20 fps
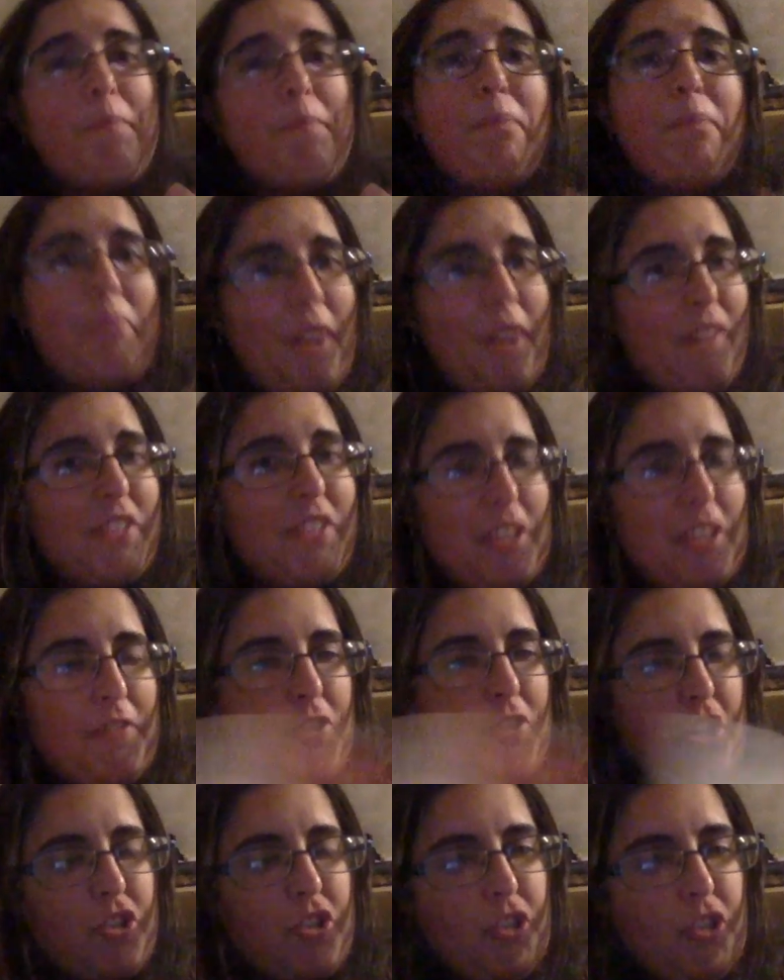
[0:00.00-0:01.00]
they obviously have
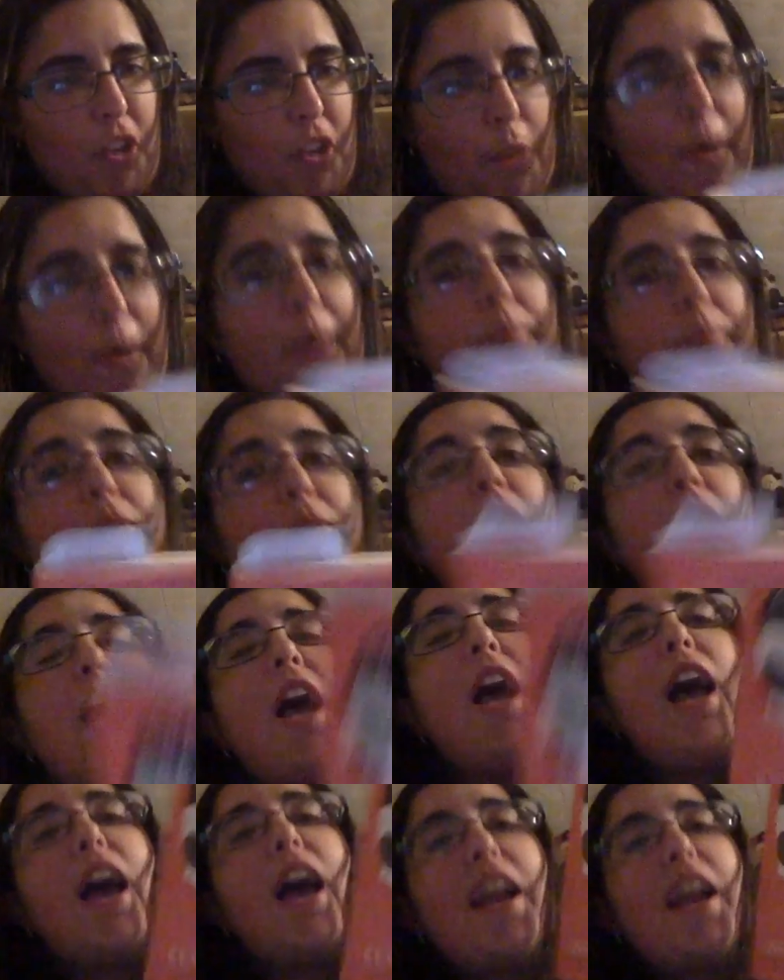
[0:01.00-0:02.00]
to change a little bit.
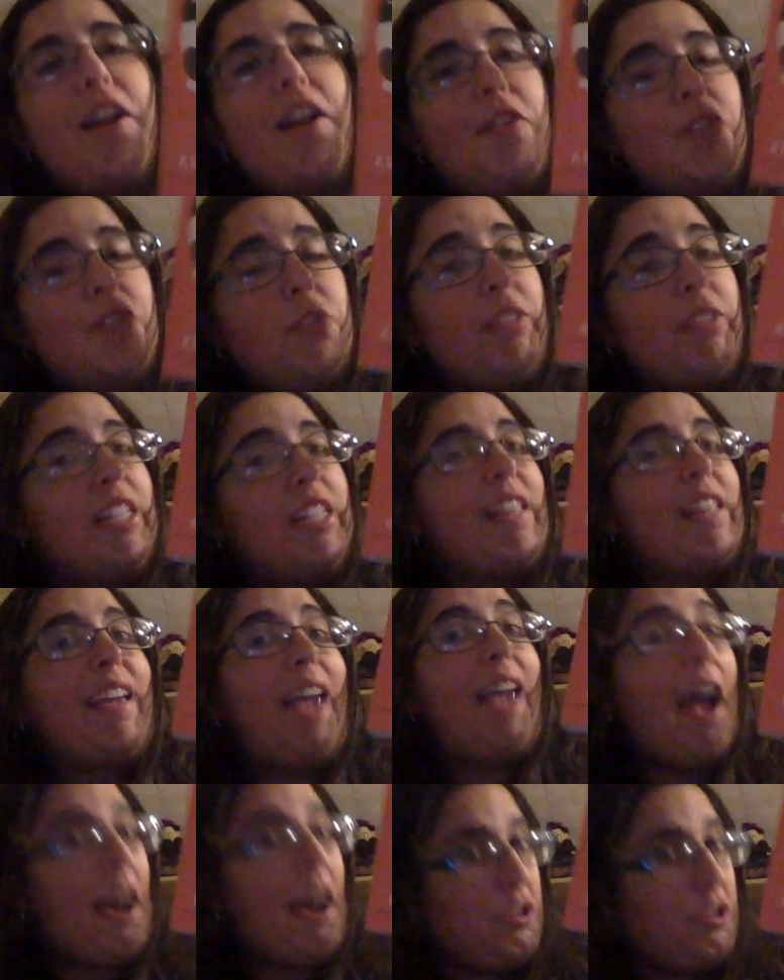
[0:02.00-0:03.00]
And I also really like
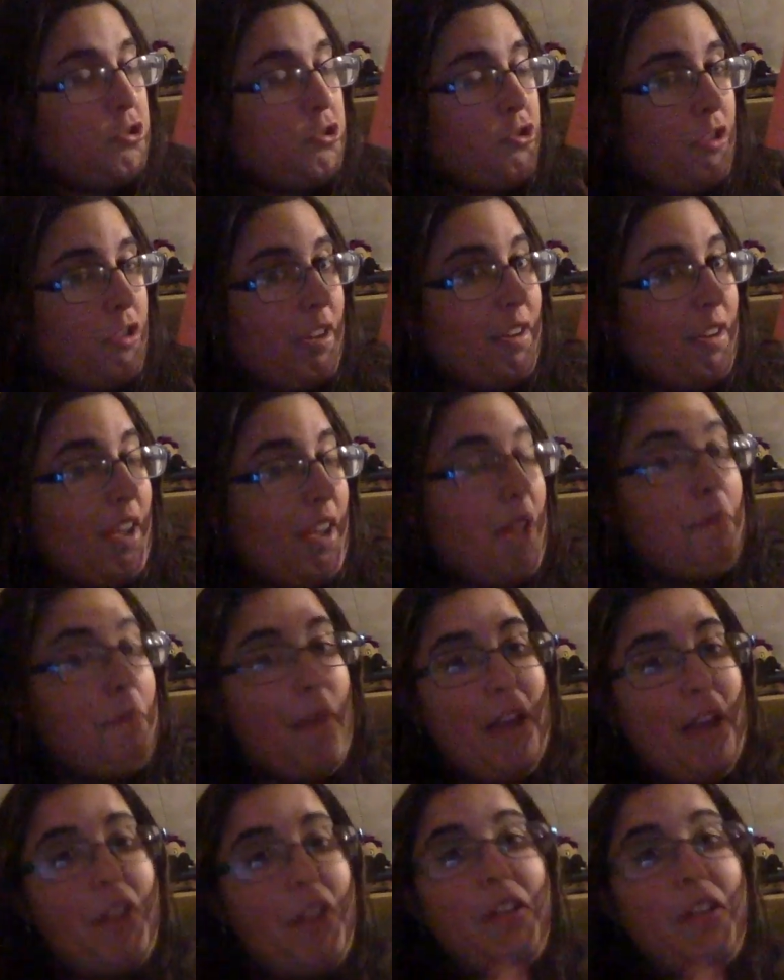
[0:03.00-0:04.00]
Astrid and
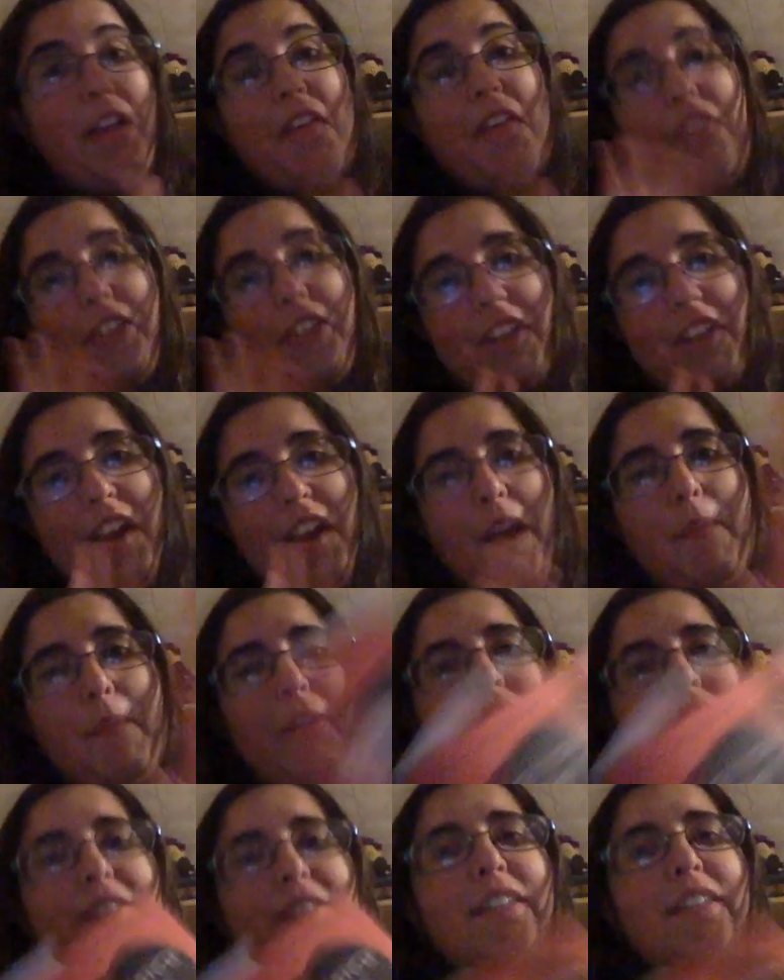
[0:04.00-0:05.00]
Michael and their
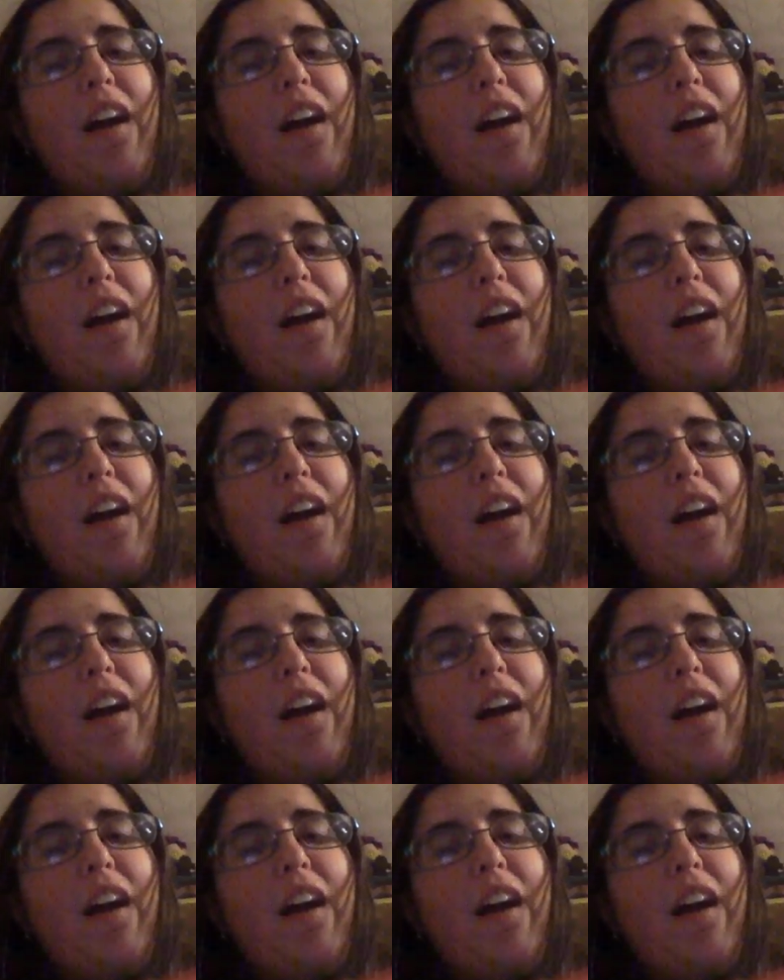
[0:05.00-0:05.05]
dynamics.